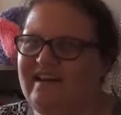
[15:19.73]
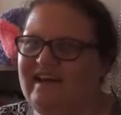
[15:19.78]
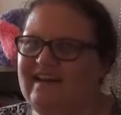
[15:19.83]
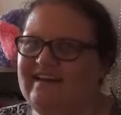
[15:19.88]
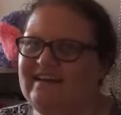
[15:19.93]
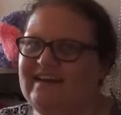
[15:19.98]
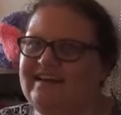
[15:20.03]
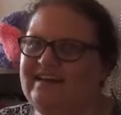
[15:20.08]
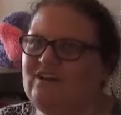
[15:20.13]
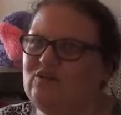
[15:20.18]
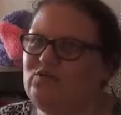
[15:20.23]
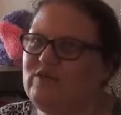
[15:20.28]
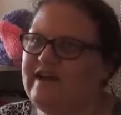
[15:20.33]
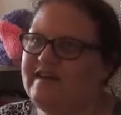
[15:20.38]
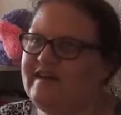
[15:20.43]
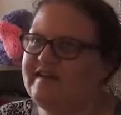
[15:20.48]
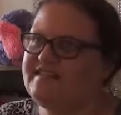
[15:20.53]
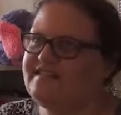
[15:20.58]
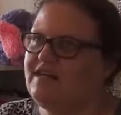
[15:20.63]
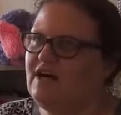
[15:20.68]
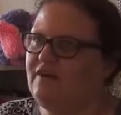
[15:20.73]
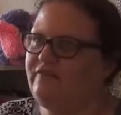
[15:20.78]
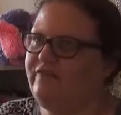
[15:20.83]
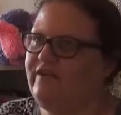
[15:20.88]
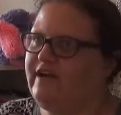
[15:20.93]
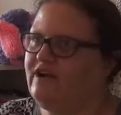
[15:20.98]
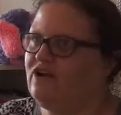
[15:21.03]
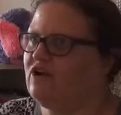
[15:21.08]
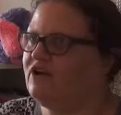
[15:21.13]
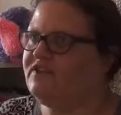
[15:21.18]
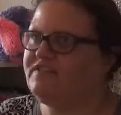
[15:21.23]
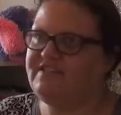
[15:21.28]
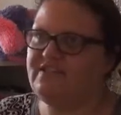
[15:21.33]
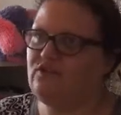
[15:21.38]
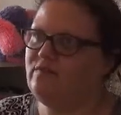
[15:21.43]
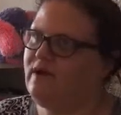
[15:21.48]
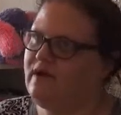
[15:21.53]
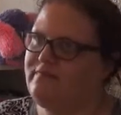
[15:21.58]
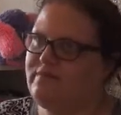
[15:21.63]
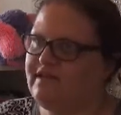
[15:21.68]
And, like, in a way, that's not fair because
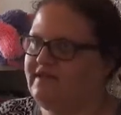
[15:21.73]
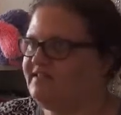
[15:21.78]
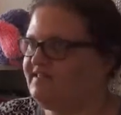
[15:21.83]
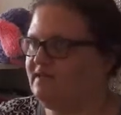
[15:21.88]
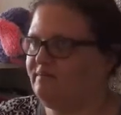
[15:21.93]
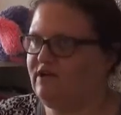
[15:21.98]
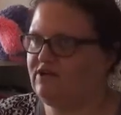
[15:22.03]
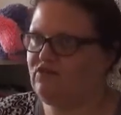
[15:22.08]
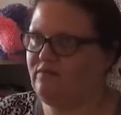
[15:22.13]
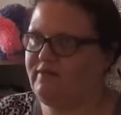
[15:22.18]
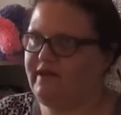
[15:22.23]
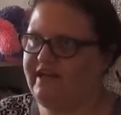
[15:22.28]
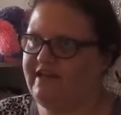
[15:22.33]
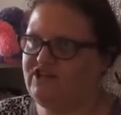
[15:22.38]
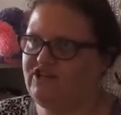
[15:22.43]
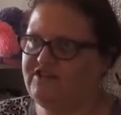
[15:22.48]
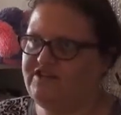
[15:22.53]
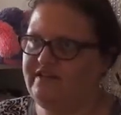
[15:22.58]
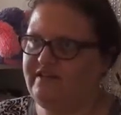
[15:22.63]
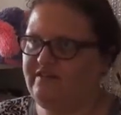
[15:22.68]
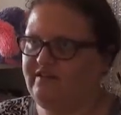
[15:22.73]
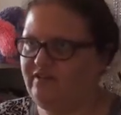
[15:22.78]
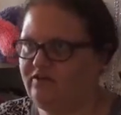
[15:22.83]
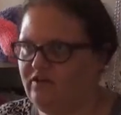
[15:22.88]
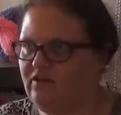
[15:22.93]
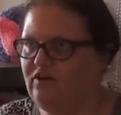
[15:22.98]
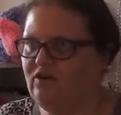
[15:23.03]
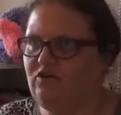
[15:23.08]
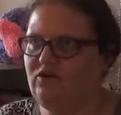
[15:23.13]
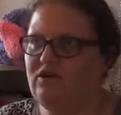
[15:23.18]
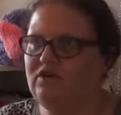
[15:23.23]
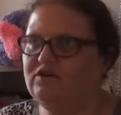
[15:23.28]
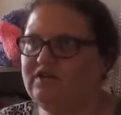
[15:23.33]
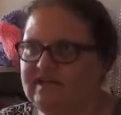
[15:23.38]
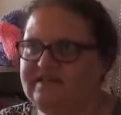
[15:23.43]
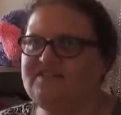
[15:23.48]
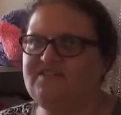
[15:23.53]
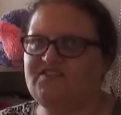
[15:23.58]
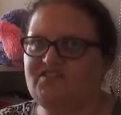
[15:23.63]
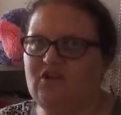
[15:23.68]
there might be some other pages that, you know,
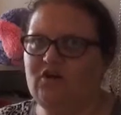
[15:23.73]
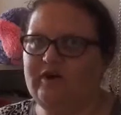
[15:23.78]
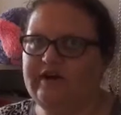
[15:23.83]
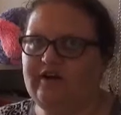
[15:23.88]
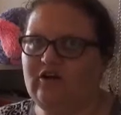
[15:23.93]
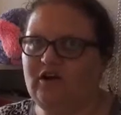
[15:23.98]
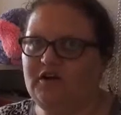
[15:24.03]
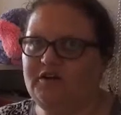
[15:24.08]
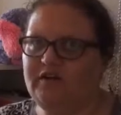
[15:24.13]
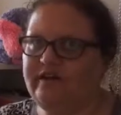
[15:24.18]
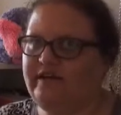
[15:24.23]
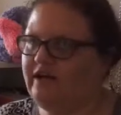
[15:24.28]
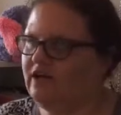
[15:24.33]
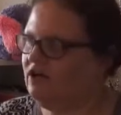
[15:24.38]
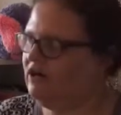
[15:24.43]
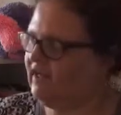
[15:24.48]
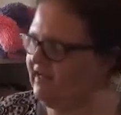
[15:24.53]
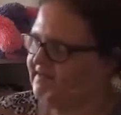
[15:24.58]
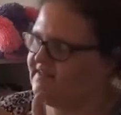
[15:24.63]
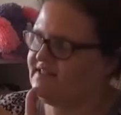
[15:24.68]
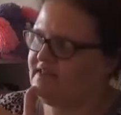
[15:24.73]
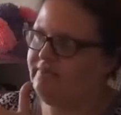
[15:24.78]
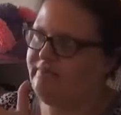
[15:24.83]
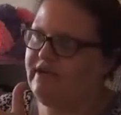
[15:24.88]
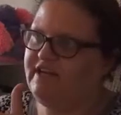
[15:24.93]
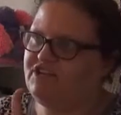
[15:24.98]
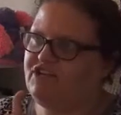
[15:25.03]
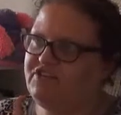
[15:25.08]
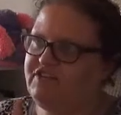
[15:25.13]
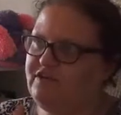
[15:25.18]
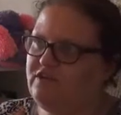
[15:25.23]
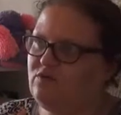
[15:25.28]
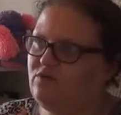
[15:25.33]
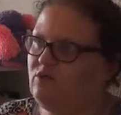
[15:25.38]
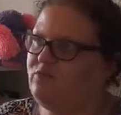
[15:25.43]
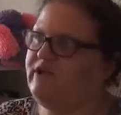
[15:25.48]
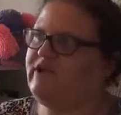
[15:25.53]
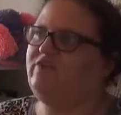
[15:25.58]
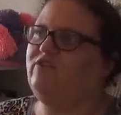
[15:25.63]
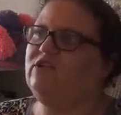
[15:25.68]
less is going on there, and some pages here
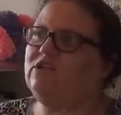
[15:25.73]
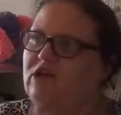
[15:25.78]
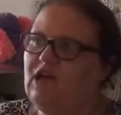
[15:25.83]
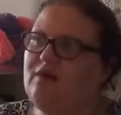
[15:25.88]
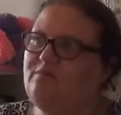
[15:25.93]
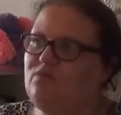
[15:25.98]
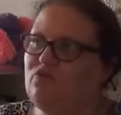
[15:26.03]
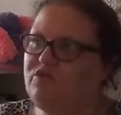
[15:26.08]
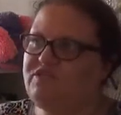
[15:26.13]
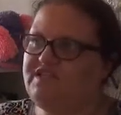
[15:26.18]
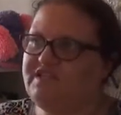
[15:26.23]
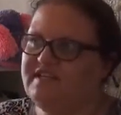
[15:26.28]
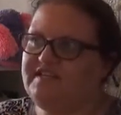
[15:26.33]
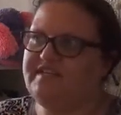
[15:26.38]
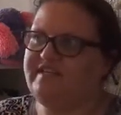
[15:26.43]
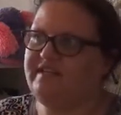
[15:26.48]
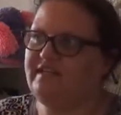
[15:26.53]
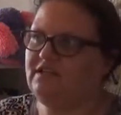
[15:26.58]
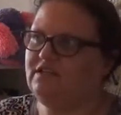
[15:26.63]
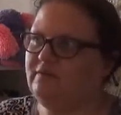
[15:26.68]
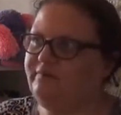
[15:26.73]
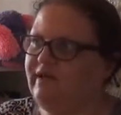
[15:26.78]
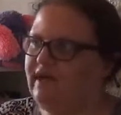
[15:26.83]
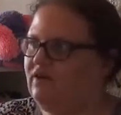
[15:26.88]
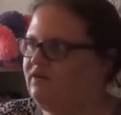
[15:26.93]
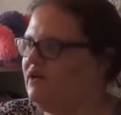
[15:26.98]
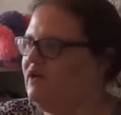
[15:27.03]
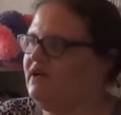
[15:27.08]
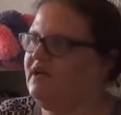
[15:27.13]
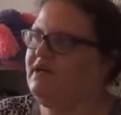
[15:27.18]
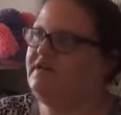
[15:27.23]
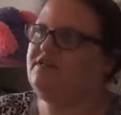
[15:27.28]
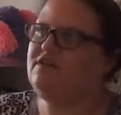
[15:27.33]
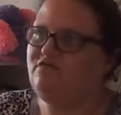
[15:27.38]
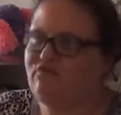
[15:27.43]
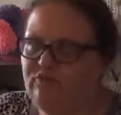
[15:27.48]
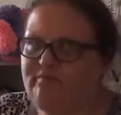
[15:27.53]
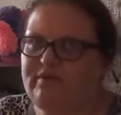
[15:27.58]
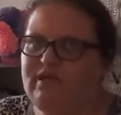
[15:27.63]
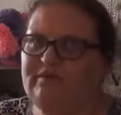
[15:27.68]
where we have a lot more detail about
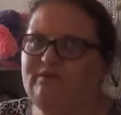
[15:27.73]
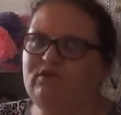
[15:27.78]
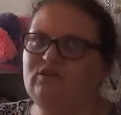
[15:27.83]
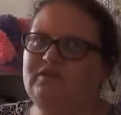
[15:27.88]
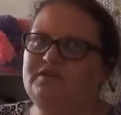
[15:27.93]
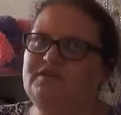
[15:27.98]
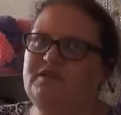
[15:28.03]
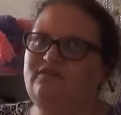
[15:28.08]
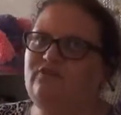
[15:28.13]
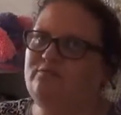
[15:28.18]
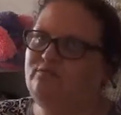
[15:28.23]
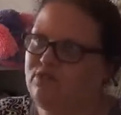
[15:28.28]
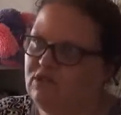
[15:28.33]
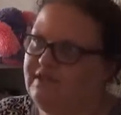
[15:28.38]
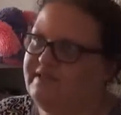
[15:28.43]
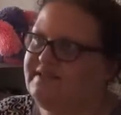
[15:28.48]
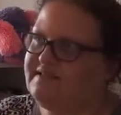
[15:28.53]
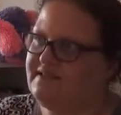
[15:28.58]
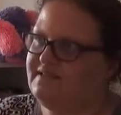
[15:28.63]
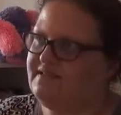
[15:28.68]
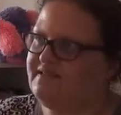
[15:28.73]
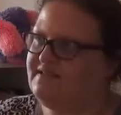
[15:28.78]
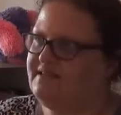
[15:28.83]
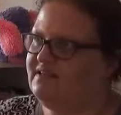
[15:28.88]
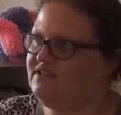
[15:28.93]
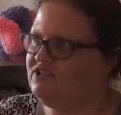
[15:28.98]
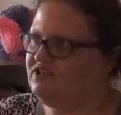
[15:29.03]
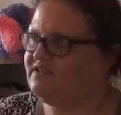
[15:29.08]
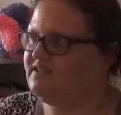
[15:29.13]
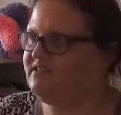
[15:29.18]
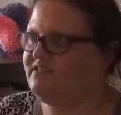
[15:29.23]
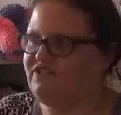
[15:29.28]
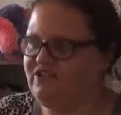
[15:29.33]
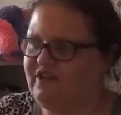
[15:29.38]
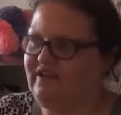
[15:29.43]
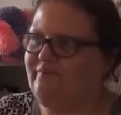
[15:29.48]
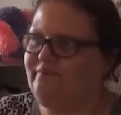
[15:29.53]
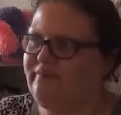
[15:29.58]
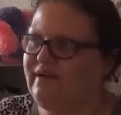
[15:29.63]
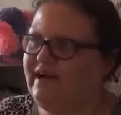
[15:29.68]
different people in different places and just
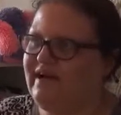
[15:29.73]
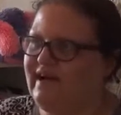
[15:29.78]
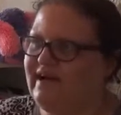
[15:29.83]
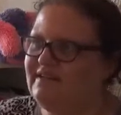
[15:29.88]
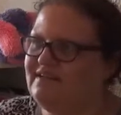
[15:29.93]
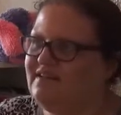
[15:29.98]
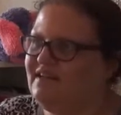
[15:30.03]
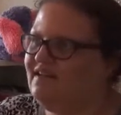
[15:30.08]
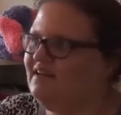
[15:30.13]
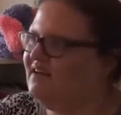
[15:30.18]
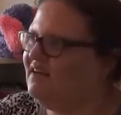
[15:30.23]
jam packed.